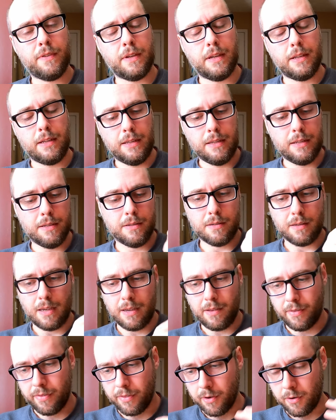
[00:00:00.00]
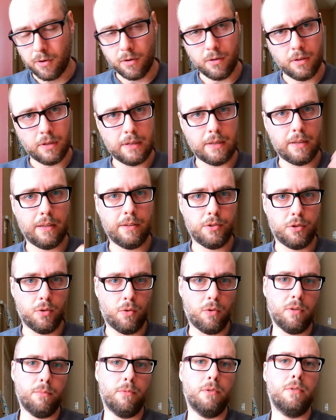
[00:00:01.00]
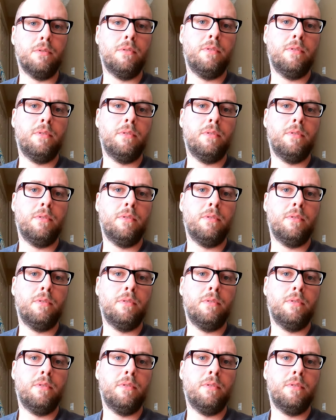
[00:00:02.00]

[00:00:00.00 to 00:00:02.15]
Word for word: It is a thoroughly enjoyable